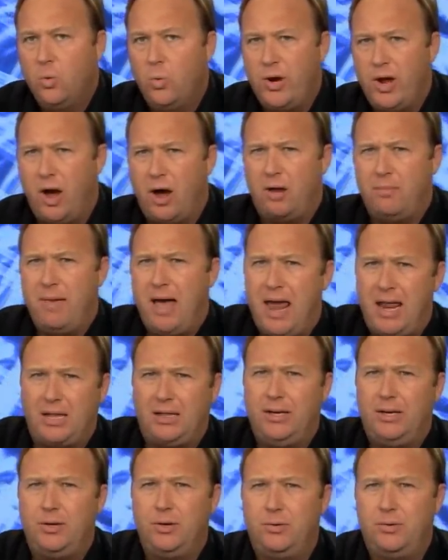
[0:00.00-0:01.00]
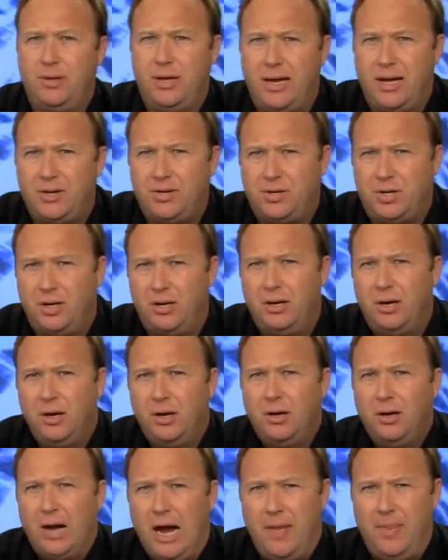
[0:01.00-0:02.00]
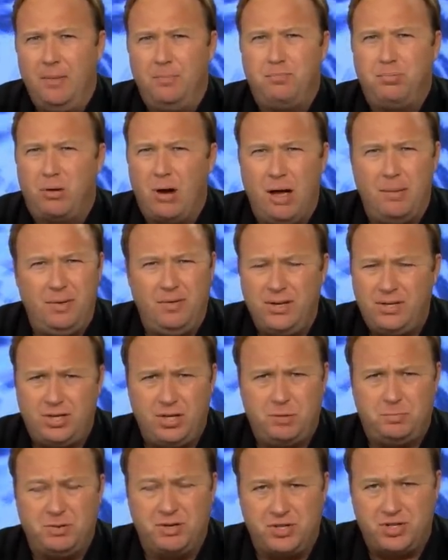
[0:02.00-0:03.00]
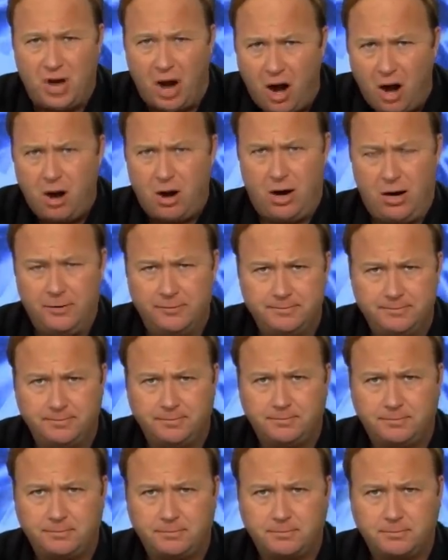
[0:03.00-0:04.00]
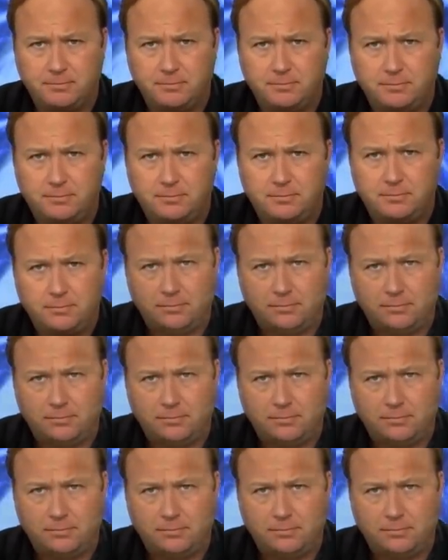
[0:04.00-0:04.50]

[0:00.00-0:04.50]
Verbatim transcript: we automatically do this and and the I mean this is bizarre. Well, this this